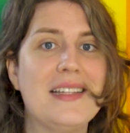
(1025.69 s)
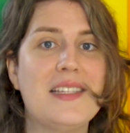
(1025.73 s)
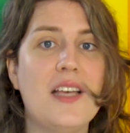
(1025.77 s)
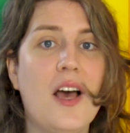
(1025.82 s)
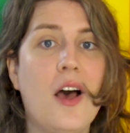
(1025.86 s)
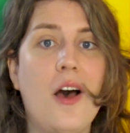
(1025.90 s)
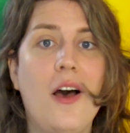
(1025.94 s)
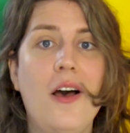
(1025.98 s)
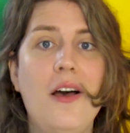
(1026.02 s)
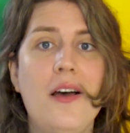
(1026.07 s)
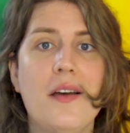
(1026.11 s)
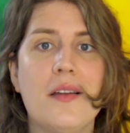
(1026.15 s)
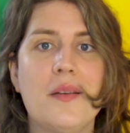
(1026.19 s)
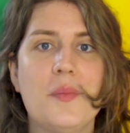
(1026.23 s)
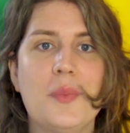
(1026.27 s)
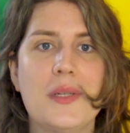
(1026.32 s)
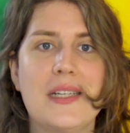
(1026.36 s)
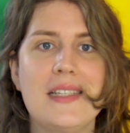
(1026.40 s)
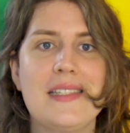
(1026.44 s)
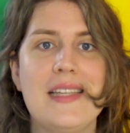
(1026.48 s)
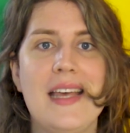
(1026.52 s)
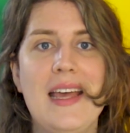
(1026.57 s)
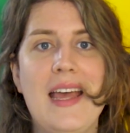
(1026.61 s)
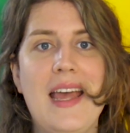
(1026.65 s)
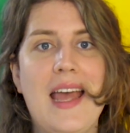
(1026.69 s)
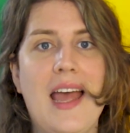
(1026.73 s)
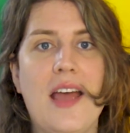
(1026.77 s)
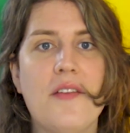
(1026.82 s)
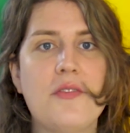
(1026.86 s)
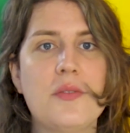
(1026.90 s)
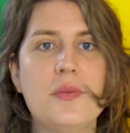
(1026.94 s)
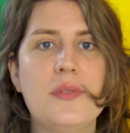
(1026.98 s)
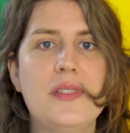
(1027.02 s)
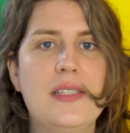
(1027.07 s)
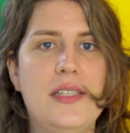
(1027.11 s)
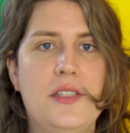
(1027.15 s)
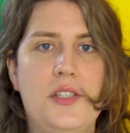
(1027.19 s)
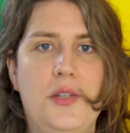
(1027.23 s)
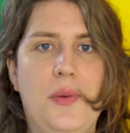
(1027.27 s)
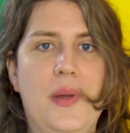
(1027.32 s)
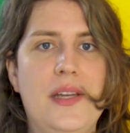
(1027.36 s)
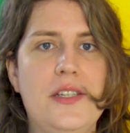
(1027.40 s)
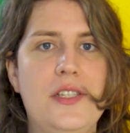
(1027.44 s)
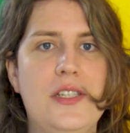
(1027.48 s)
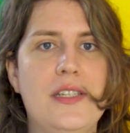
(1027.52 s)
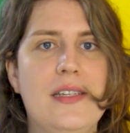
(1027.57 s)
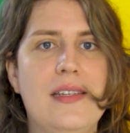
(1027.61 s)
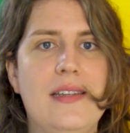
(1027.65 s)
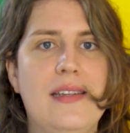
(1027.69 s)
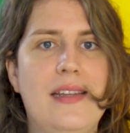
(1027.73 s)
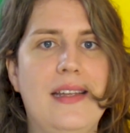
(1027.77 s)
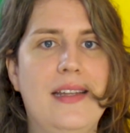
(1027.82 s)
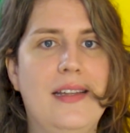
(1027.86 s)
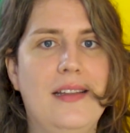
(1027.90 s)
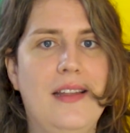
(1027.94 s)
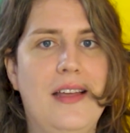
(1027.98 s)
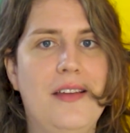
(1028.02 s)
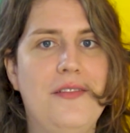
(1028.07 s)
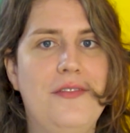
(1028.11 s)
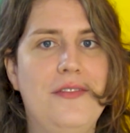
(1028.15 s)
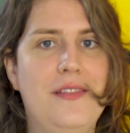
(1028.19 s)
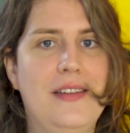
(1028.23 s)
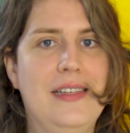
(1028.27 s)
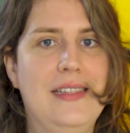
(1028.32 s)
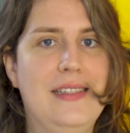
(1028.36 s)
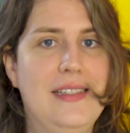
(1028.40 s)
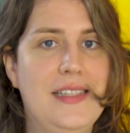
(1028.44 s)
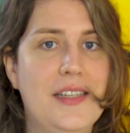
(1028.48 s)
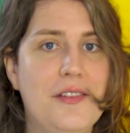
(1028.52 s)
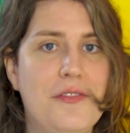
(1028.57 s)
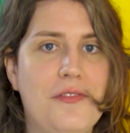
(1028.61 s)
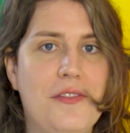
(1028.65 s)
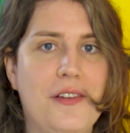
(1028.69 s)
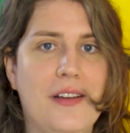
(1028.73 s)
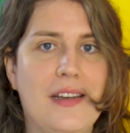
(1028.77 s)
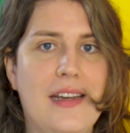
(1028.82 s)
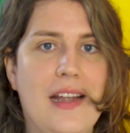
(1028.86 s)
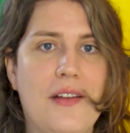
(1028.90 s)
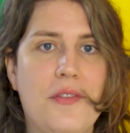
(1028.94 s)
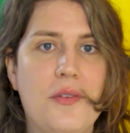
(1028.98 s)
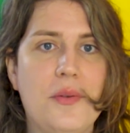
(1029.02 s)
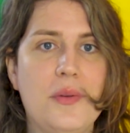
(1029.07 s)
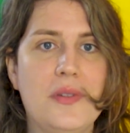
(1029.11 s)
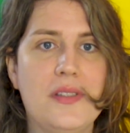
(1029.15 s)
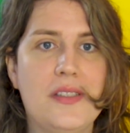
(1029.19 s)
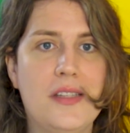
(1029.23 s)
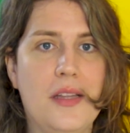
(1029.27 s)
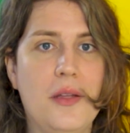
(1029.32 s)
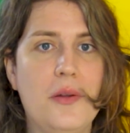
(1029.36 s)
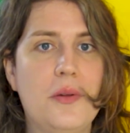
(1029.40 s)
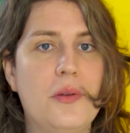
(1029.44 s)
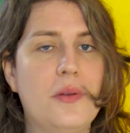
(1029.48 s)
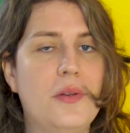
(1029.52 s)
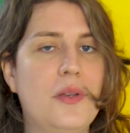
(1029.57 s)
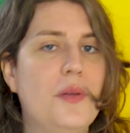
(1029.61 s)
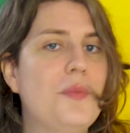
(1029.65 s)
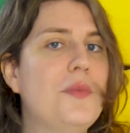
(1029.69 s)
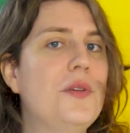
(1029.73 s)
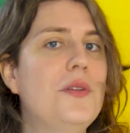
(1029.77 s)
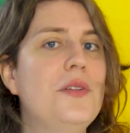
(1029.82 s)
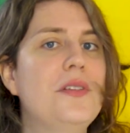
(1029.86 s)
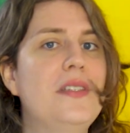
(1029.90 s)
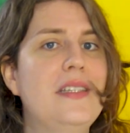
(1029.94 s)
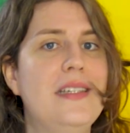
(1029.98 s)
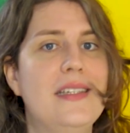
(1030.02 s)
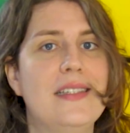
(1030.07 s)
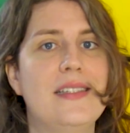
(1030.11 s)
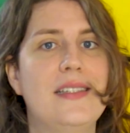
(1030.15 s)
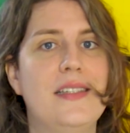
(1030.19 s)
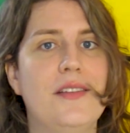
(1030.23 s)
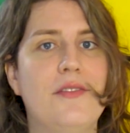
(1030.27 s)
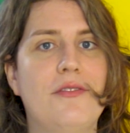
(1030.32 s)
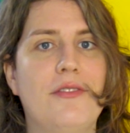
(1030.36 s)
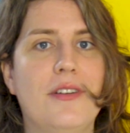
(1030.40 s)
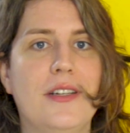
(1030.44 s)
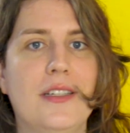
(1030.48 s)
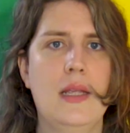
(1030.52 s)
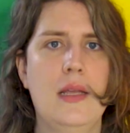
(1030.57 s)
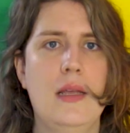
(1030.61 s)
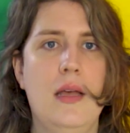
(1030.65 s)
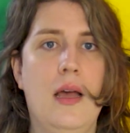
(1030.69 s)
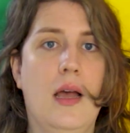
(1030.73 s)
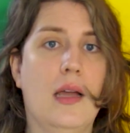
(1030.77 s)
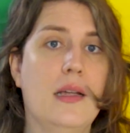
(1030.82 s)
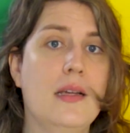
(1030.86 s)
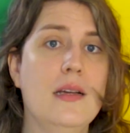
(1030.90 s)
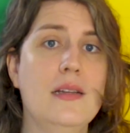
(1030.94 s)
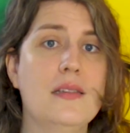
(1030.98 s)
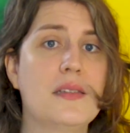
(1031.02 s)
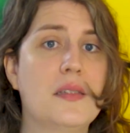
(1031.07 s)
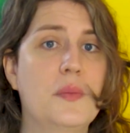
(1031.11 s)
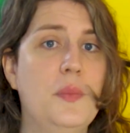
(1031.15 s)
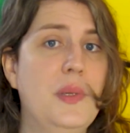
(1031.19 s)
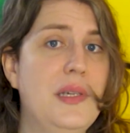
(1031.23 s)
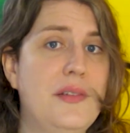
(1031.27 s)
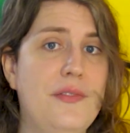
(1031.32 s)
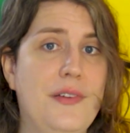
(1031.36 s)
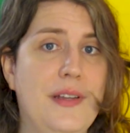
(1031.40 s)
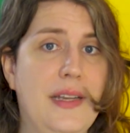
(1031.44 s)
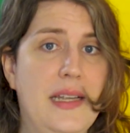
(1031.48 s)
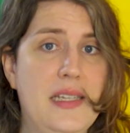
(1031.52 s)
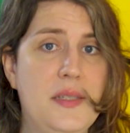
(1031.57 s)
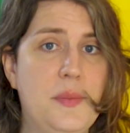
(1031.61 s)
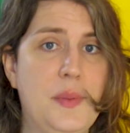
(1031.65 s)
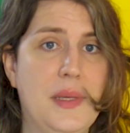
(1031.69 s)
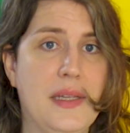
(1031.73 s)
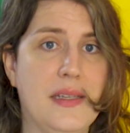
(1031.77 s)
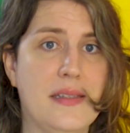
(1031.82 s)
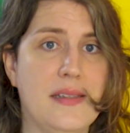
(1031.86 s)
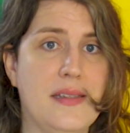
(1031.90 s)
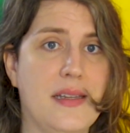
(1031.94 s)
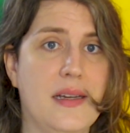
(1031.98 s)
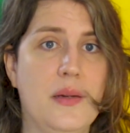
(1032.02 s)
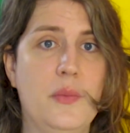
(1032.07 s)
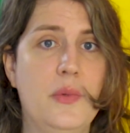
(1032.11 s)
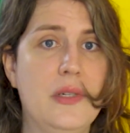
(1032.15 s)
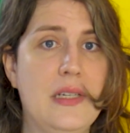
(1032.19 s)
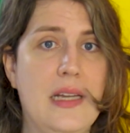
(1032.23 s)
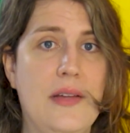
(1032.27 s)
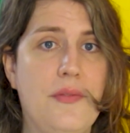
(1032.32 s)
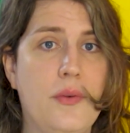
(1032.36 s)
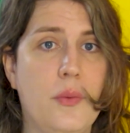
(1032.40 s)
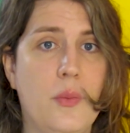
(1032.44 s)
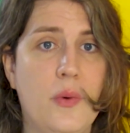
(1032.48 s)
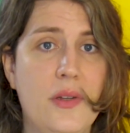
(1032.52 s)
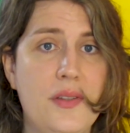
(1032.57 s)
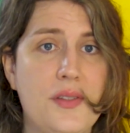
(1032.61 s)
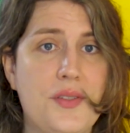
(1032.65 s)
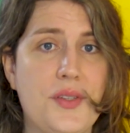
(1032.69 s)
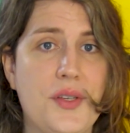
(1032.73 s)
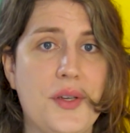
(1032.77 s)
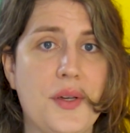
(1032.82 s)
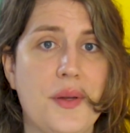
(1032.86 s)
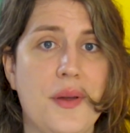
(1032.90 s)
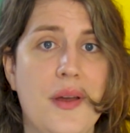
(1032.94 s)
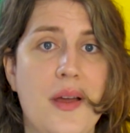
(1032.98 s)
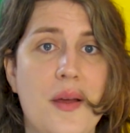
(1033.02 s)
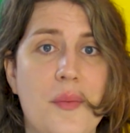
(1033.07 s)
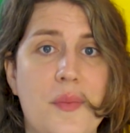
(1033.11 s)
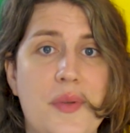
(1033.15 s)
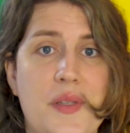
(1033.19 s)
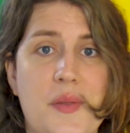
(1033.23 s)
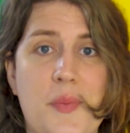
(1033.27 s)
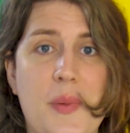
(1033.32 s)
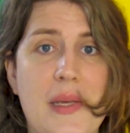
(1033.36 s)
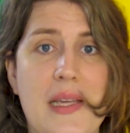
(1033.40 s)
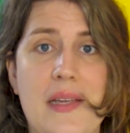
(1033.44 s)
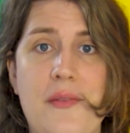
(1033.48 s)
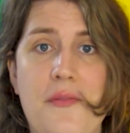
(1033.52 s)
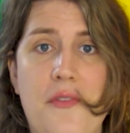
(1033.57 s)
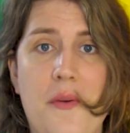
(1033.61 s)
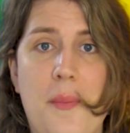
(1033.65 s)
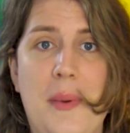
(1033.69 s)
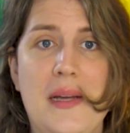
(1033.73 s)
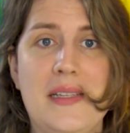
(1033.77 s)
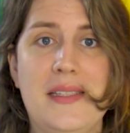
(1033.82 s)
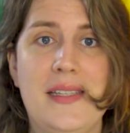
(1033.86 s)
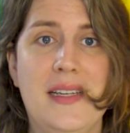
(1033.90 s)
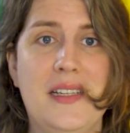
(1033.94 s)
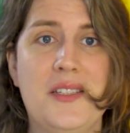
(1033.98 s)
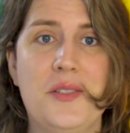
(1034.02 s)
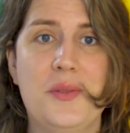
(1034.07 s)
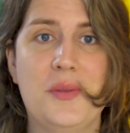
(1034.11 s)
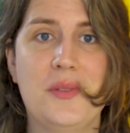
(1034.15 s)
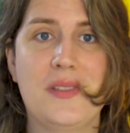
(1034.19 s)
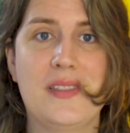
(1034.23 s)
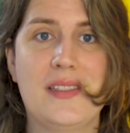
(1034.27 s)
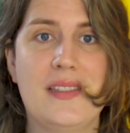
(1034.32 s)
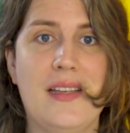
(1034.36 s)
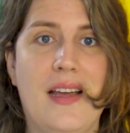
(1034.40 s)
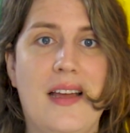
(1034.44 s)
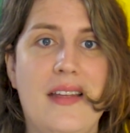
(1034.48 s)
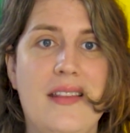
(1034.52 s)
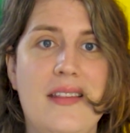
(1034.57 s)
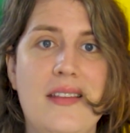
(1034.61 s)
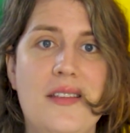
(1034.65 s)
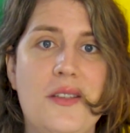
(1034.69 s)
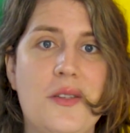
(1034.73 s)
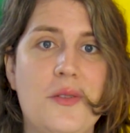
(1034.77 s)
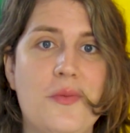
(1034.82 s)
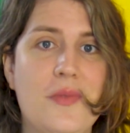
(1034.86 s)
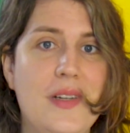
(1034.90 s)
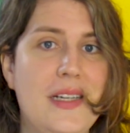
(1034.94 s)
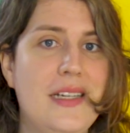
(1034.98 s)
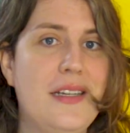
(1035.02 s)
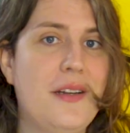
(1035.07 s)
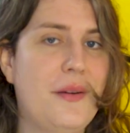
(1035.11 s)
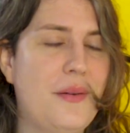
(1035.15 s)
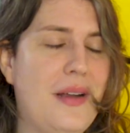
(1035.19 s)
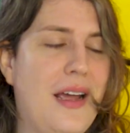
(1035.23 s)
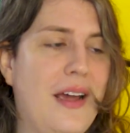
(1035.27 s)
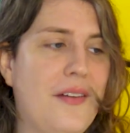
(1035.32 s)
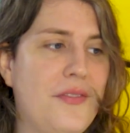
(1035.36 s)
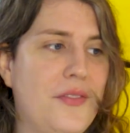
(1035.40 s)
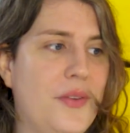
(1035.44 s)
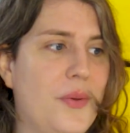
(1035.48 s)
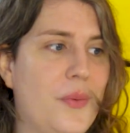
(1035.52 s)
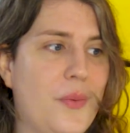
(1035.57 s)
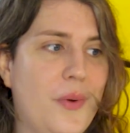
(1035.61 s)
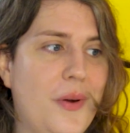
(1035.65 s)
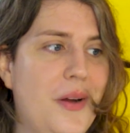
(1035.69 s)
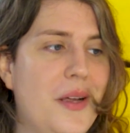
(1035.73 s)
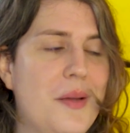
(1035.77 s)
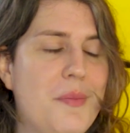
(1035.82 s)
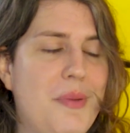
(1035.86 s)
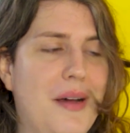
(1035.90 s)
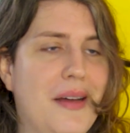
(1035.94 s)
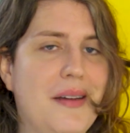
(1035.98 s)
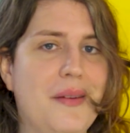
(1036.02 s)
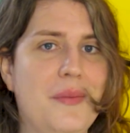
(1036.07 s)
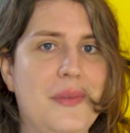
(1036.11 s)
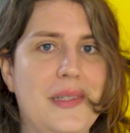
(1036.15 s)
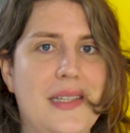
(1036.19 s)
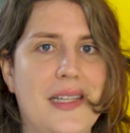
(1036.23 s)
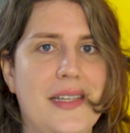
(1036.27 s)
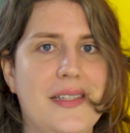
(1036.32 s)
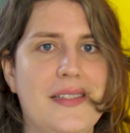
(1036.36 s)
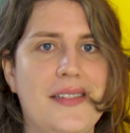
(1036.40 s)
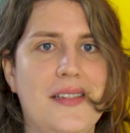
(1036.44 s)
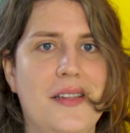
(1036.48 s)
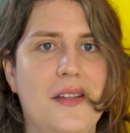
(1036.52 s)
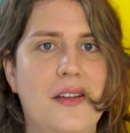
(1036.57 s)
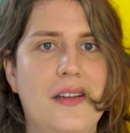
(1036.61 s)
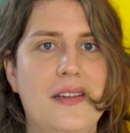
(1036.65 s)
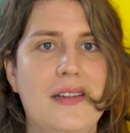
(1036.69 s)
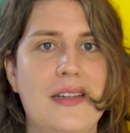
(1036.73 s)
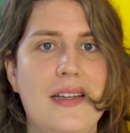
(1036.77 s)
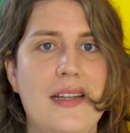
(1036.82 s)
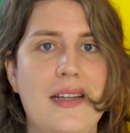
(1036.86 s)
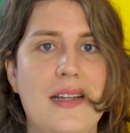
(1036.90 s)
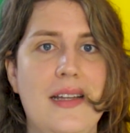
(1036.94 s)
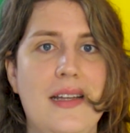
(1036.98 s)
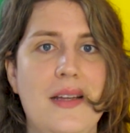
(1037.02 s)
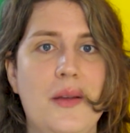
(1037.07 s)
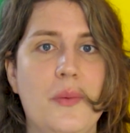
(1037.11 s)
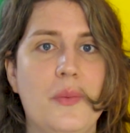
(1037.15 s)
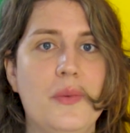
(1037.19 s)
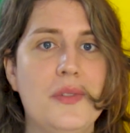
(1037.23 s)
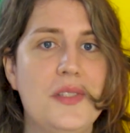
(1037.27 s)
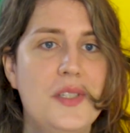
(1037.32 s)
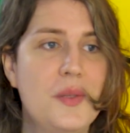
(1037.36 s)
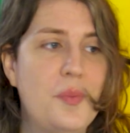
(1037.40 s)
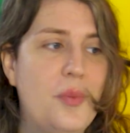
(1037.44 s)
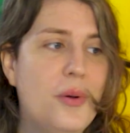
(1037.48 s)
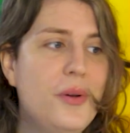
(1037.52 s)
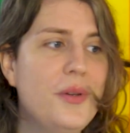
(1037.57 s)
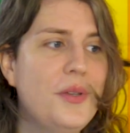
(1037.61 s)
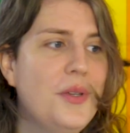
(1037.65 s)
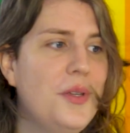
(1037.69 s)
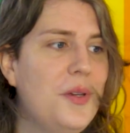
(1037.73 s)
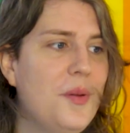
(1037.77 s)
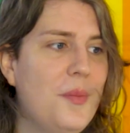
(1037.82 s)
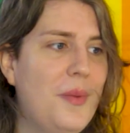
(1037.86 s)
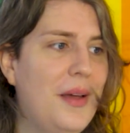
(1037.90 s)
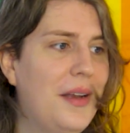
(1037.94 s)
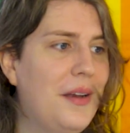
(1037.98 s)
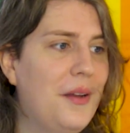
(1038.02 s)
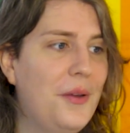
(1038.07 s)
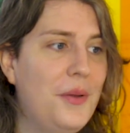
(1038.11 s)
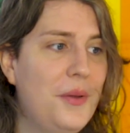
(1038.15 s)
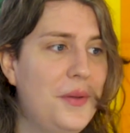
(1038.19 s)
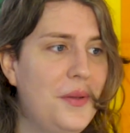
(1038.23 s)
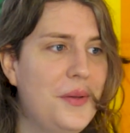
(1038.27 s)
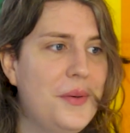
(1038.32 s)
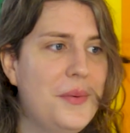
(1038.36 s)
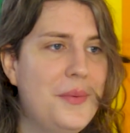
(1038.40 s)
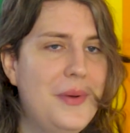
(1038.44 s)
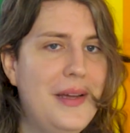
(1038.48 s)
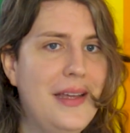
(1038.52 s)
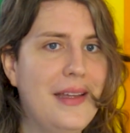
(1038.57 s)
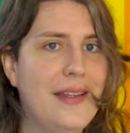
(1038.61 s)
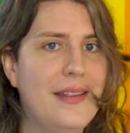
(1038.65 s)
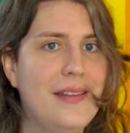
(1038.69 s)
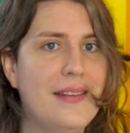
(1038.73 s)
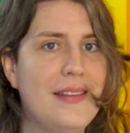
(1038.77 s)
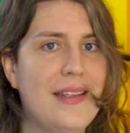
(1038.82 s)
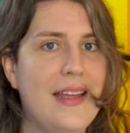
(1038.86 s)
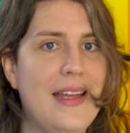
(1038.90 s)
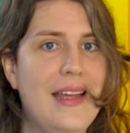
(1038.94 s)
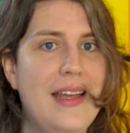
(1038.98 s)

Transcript: It's hard because everyone's situation in life is different. Everyone's local community is different. I can't speak for lesbians and I wouldn't ever want to, but speaking for bisexuals, I think you really don't have to worry about it with us lot. We'll support you no matter who you're with.